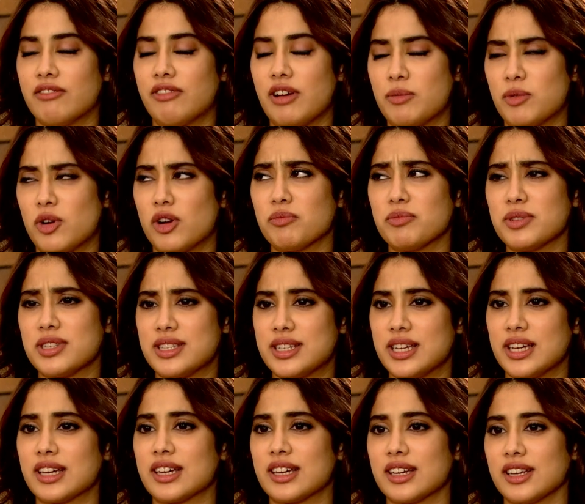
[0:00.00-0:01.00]
if I'm not
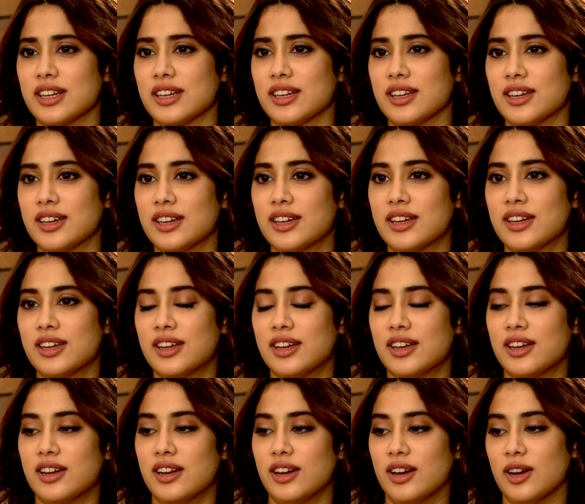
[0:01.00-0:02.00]
mistaken,
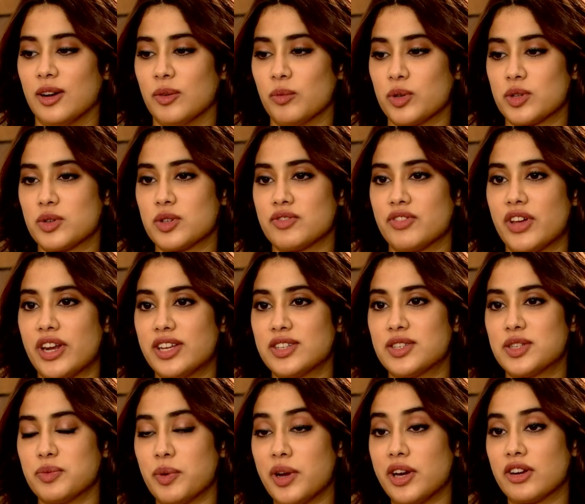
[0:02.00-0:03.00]
which was very
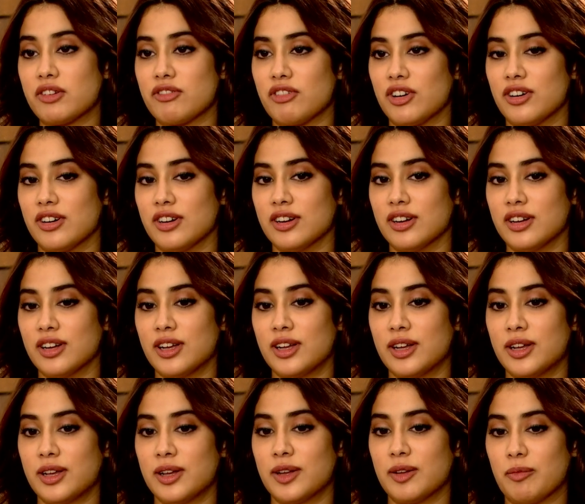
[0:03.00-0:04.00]
sweet of her.
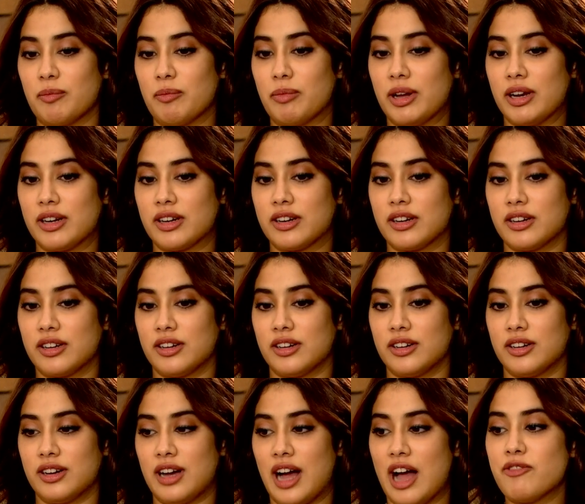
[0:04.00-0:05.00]
But
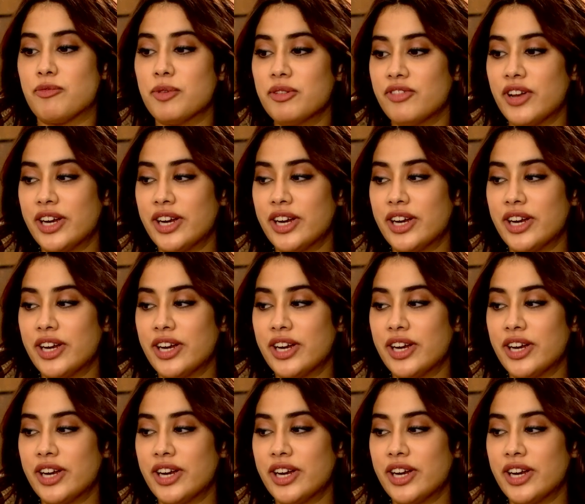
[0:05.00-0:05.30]
I've been